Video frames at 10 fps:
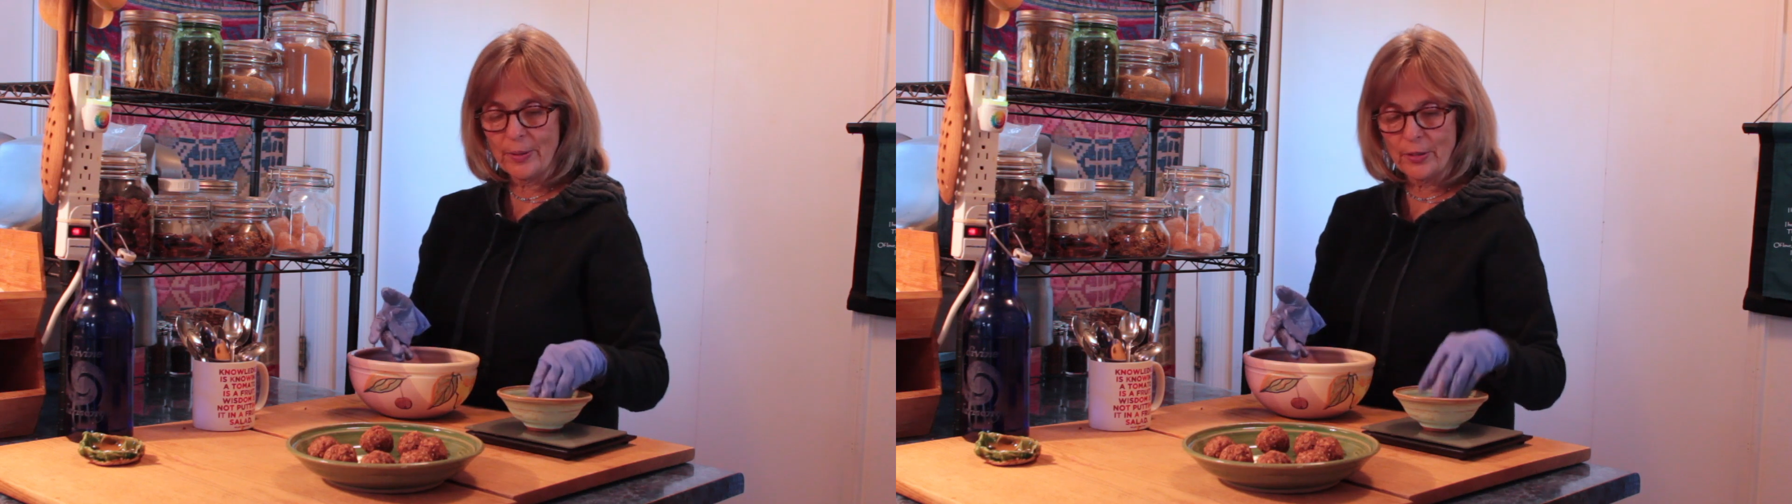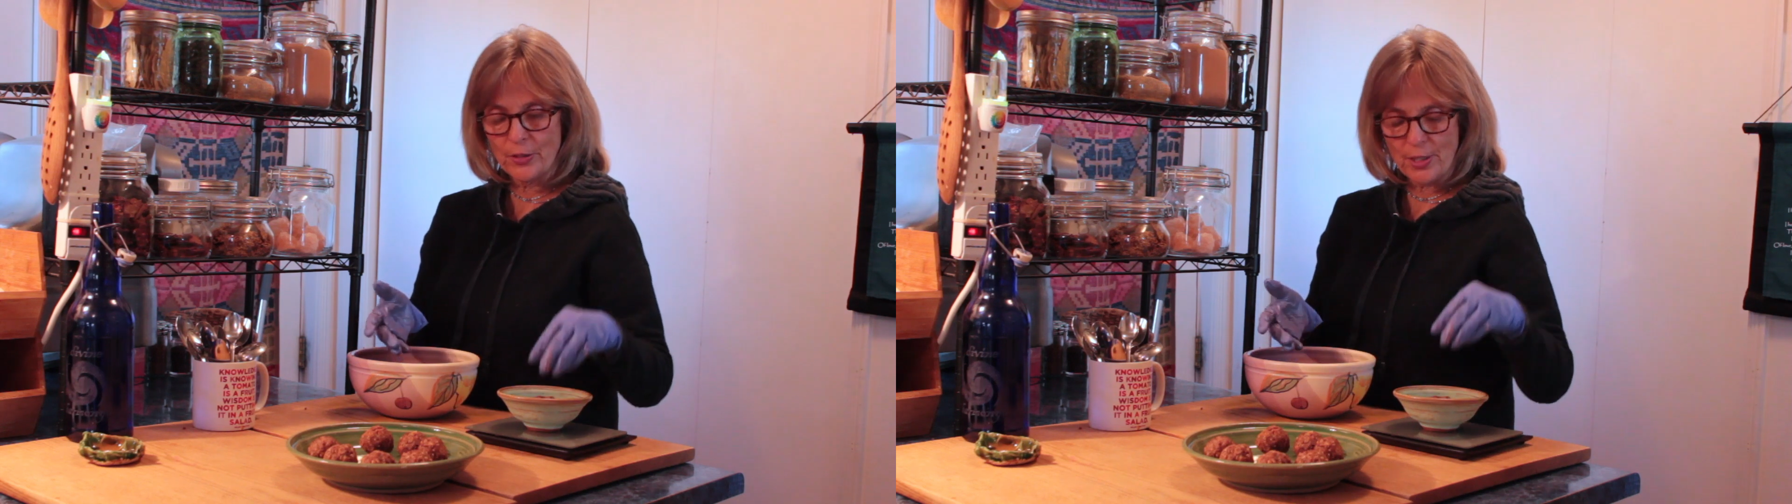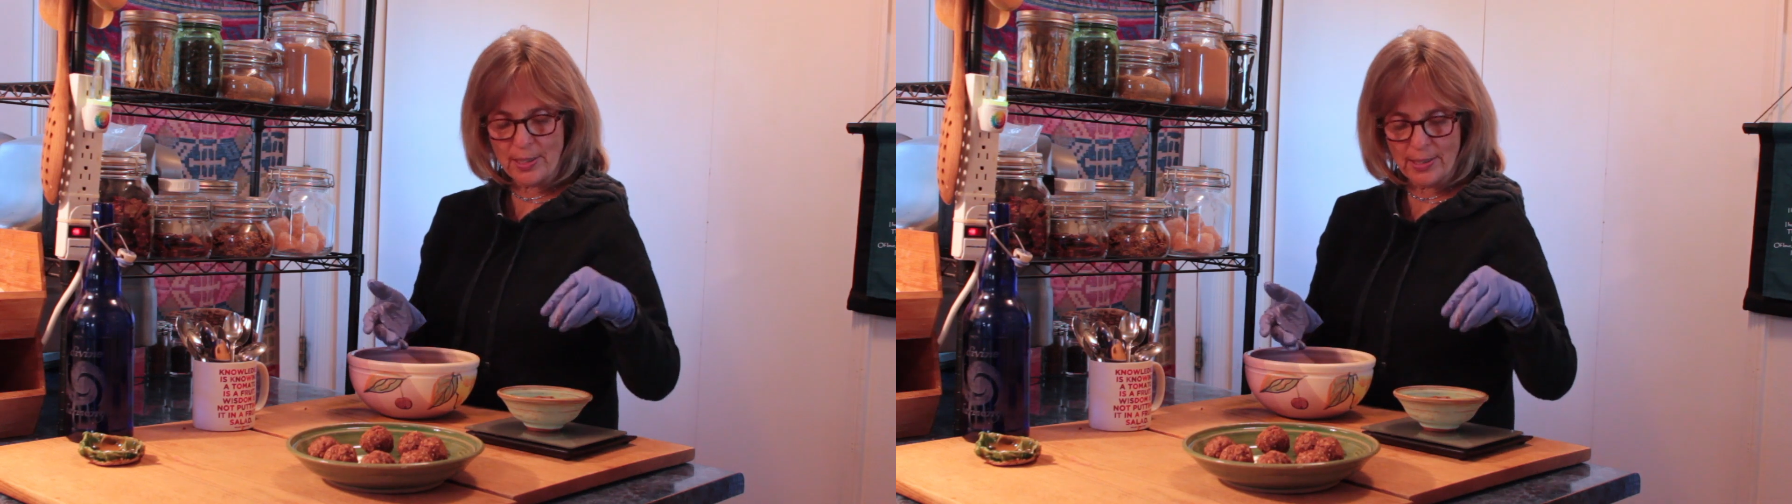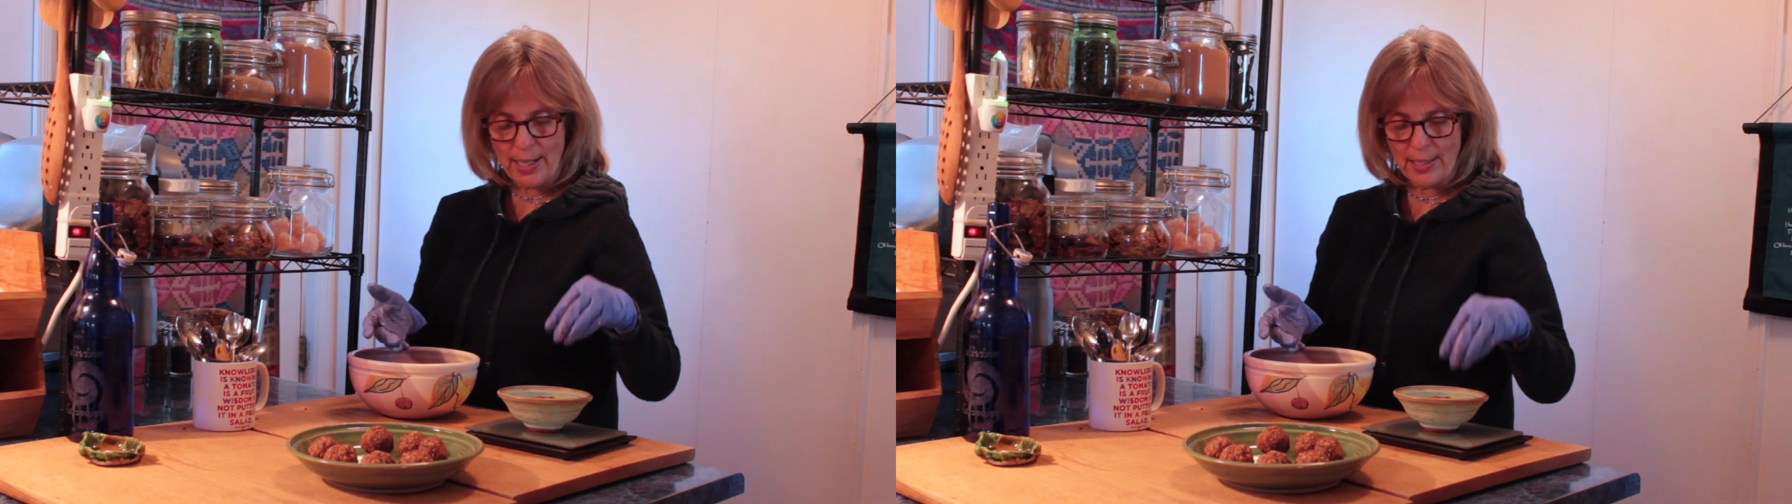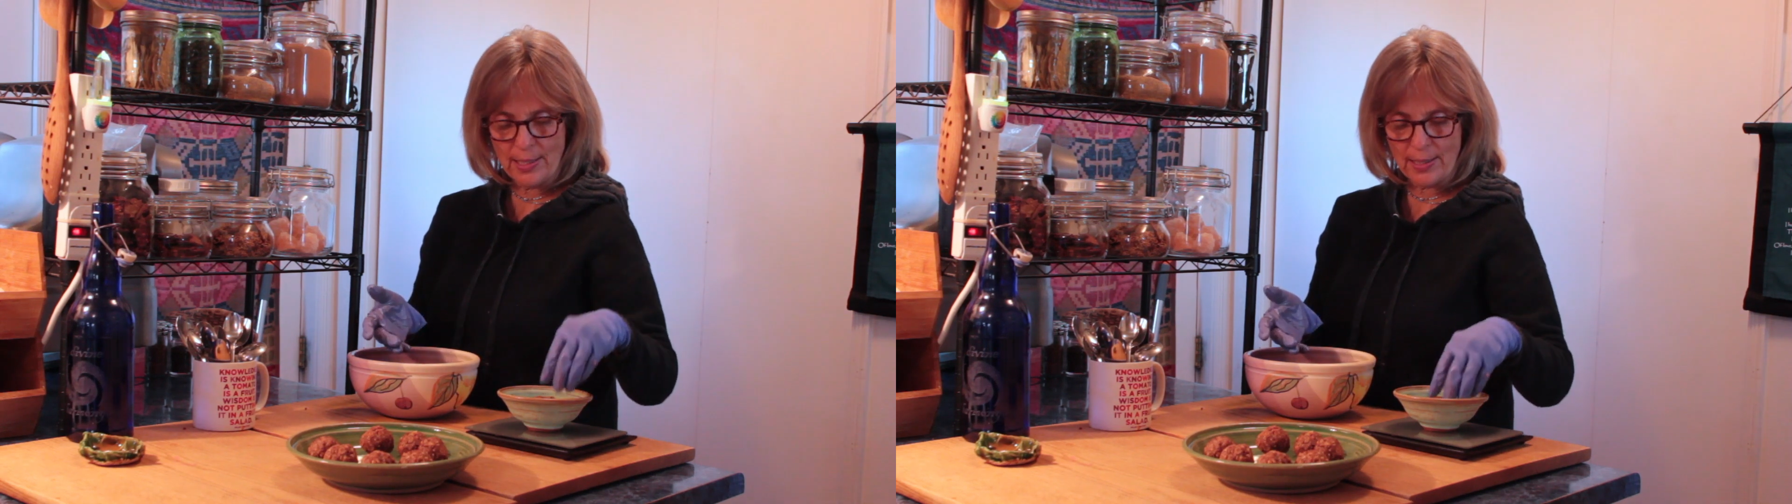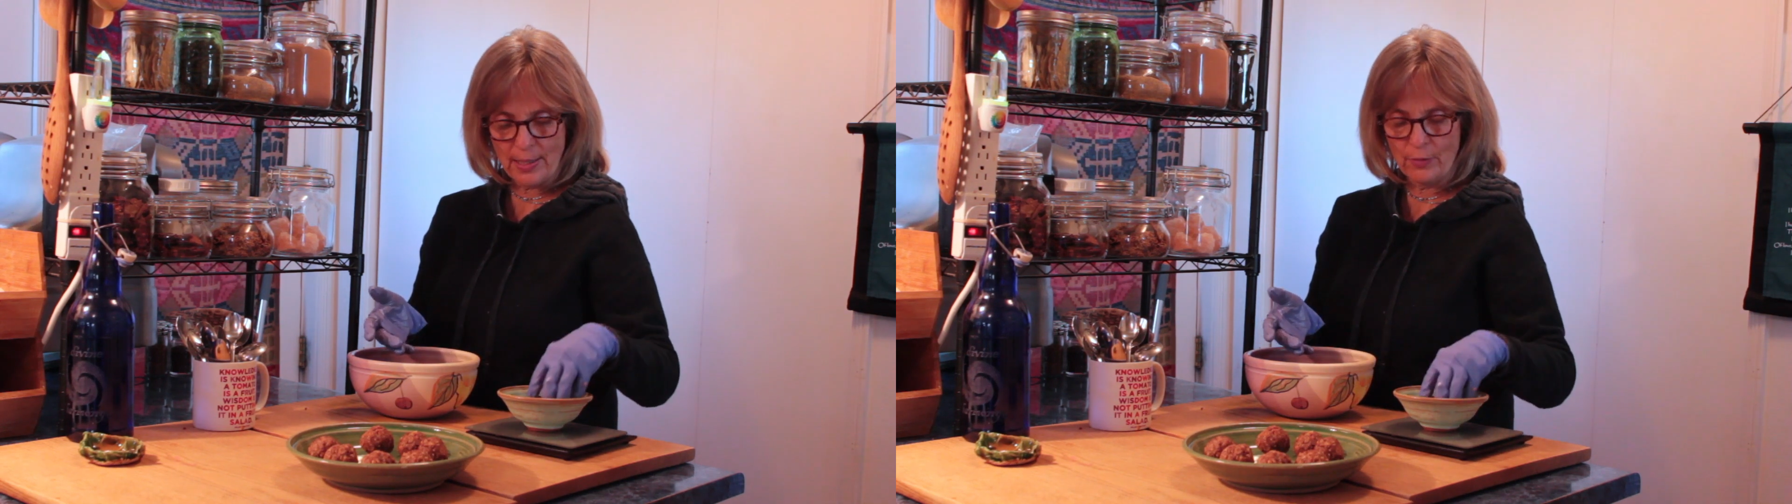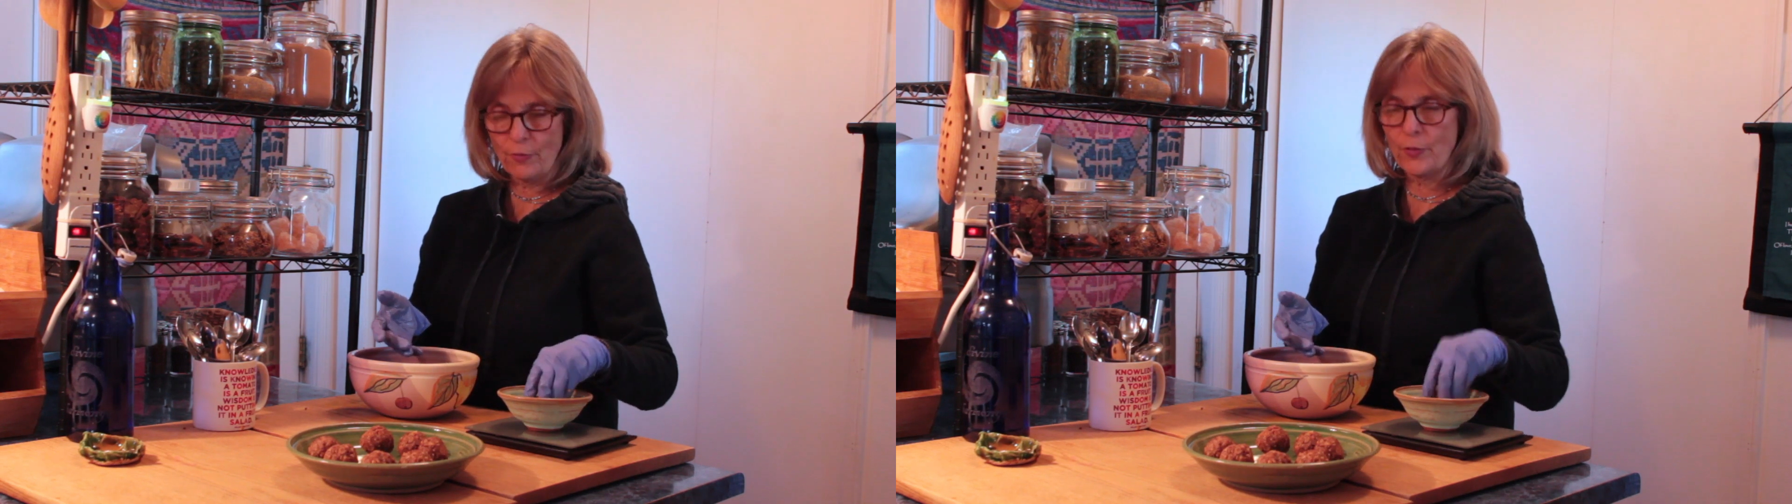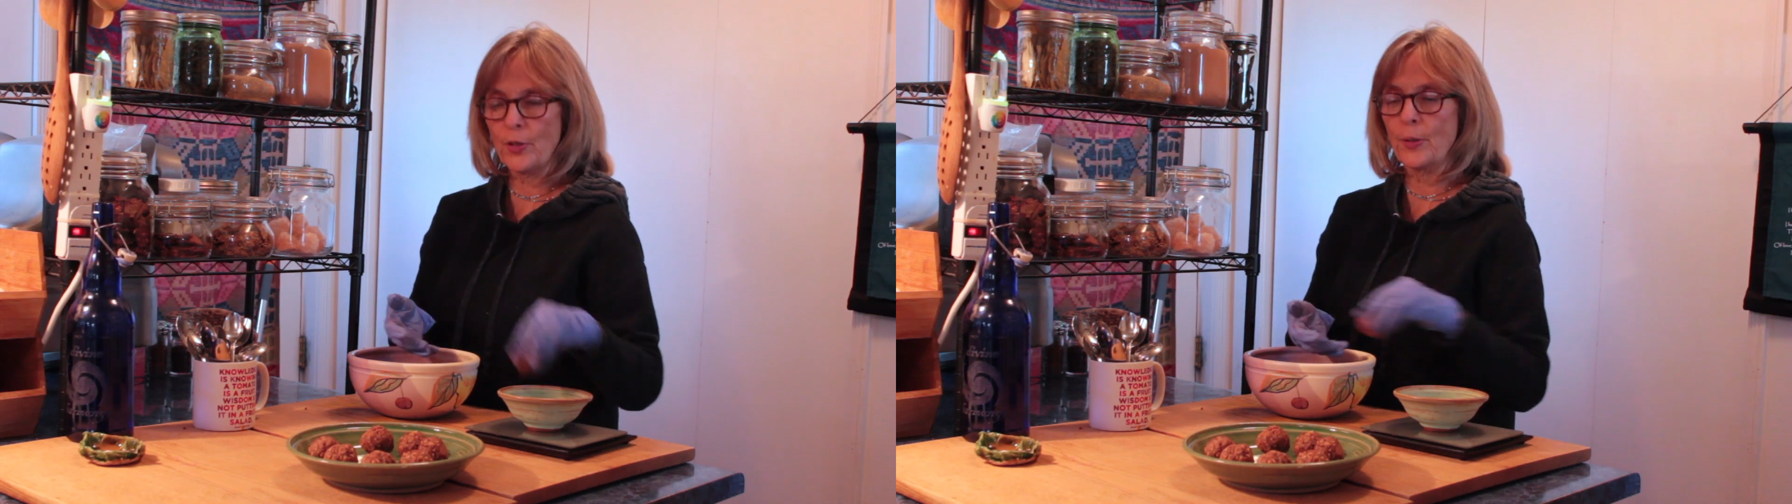but they're just nice and
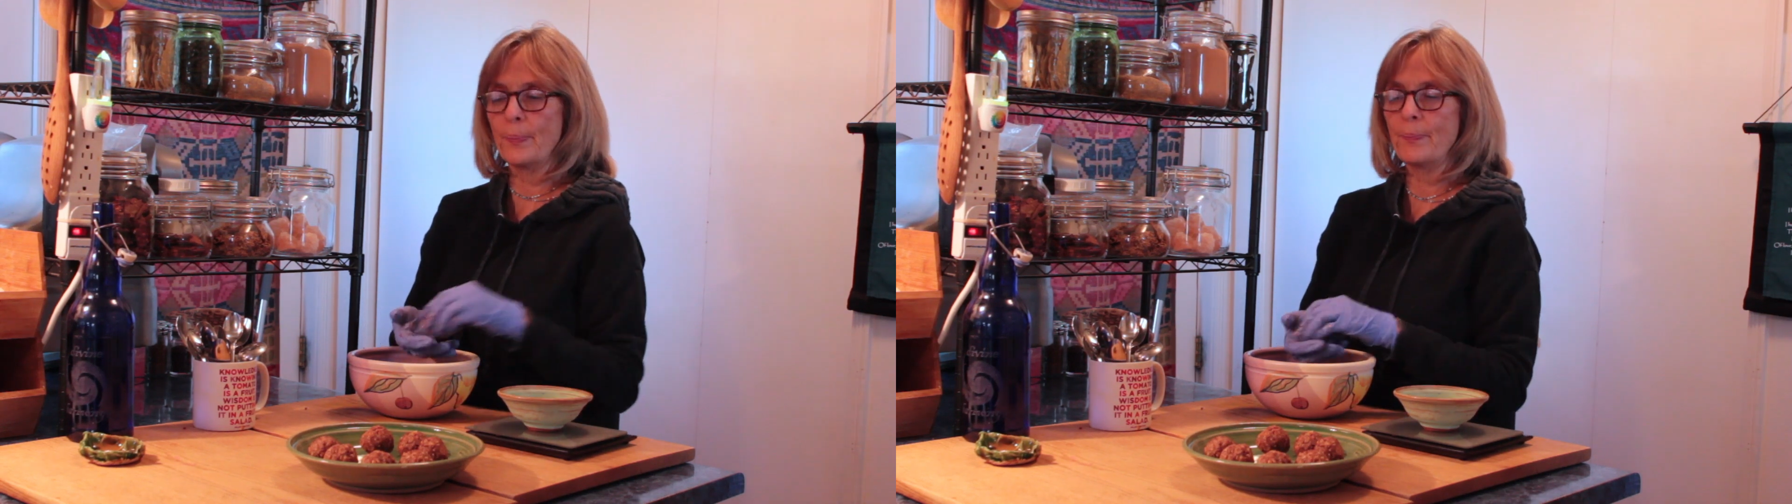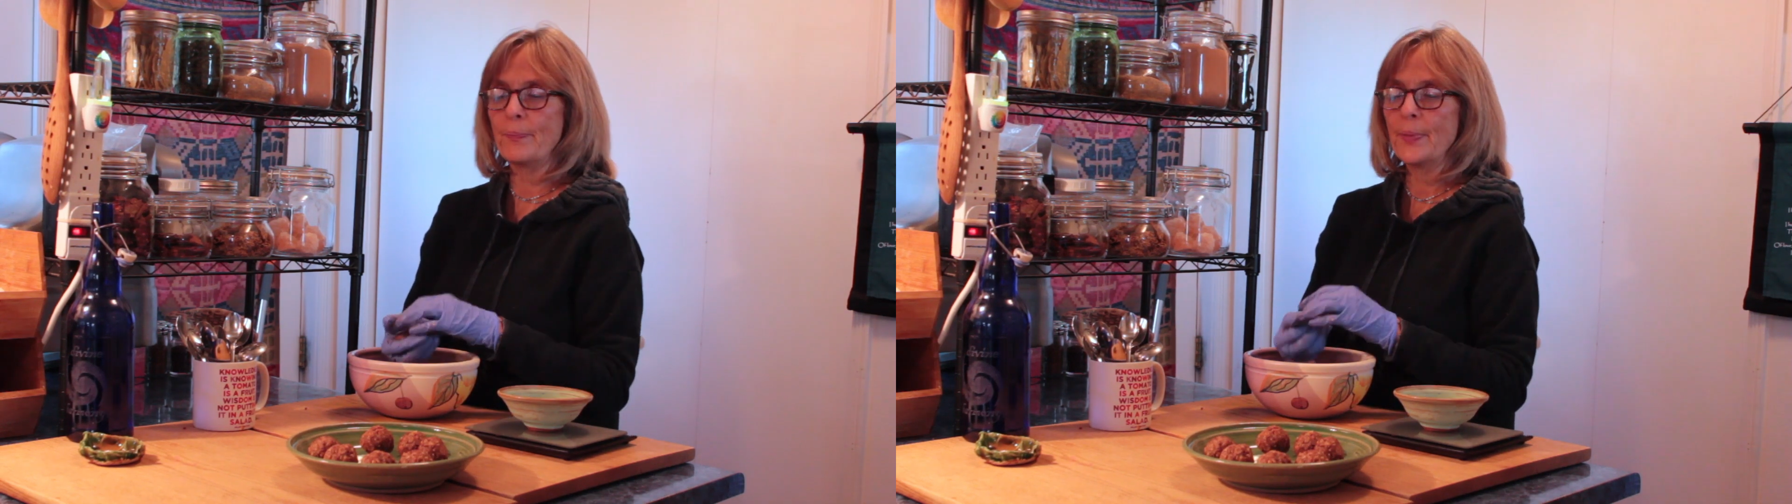firm